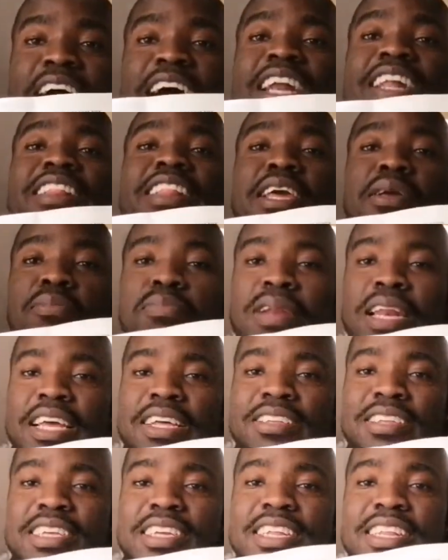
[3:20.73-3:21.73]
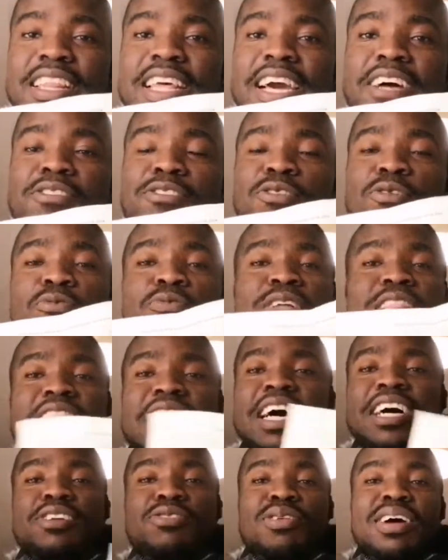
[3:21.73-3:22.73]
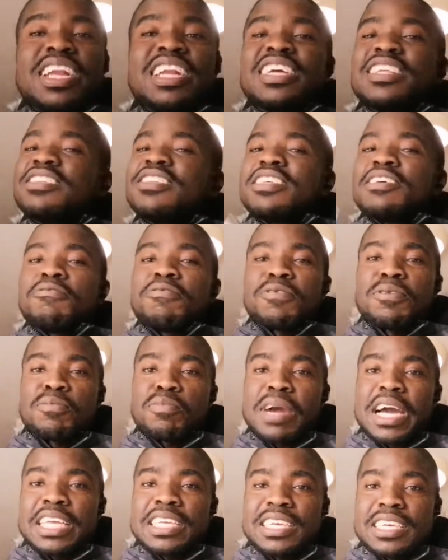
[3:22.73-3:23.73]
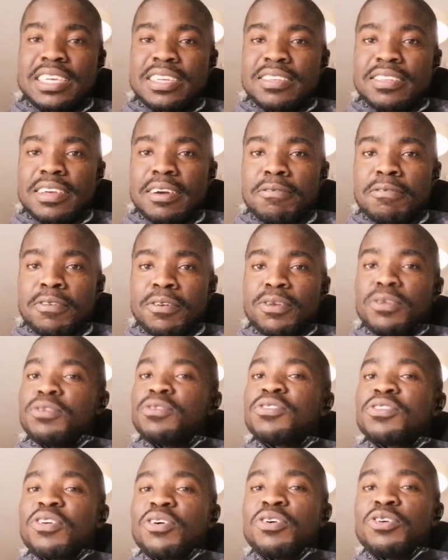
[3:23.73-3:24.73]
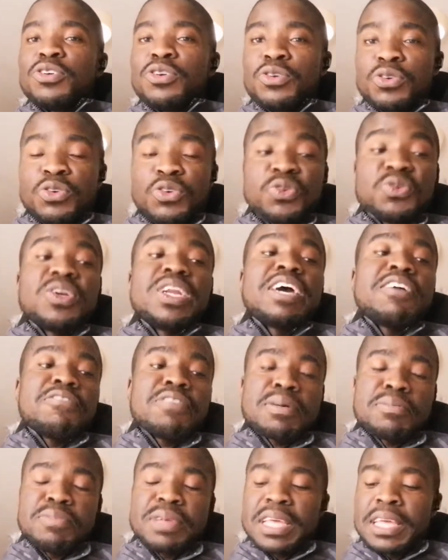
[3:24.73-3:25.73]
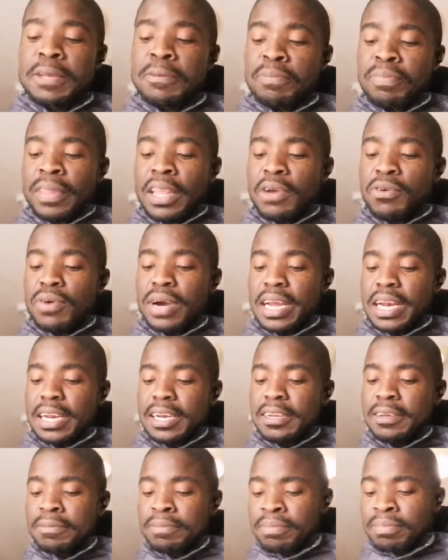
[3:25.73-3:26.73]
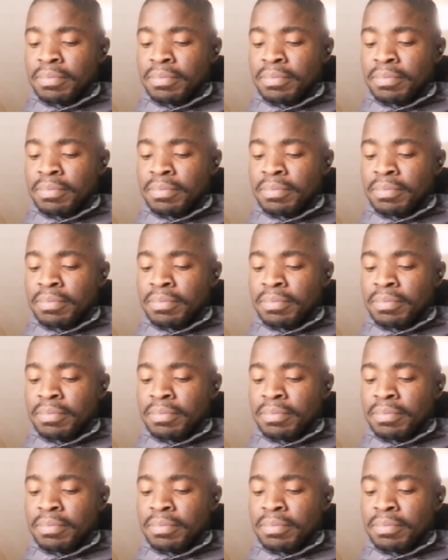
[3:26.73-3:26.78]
and they place it there. So with that one, it's even much easier for you. So you should never be worried.